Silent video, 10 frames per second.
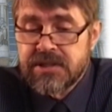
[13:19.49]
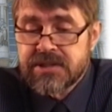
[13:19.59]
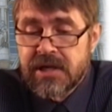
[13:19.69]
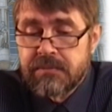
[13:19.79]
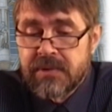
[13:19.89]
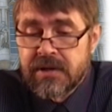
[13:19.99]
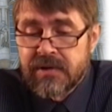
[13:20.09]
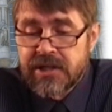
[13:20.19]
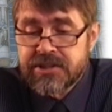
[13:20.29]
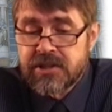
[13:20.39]

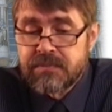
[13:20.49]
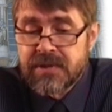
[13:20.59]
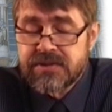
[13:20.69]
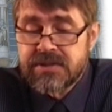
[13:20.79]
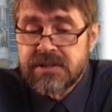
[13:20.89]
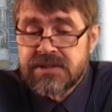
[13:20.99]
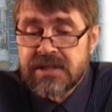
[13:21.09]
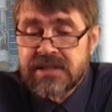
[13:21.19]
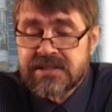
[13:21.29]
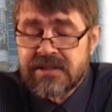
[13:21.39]
rescue
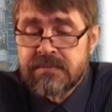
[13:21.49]
procedure is